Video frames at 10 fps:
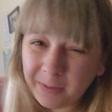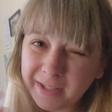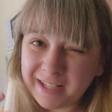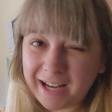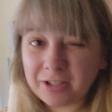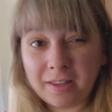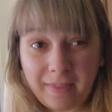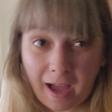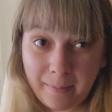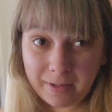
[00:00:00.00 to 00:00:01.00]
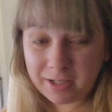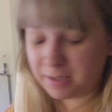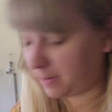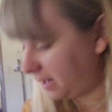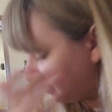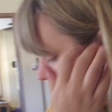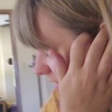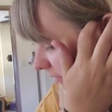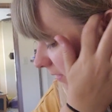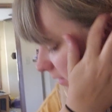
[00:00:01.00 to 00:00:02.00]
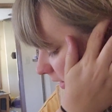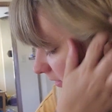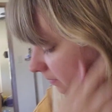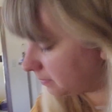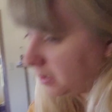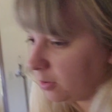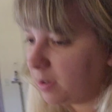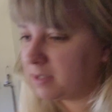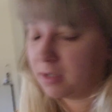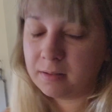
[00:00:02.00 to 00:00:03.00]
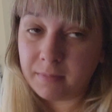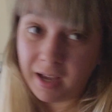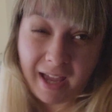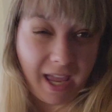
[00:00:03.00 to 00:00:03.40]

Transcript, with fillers: There wasn't actually that much expired stuff in there. There was a, a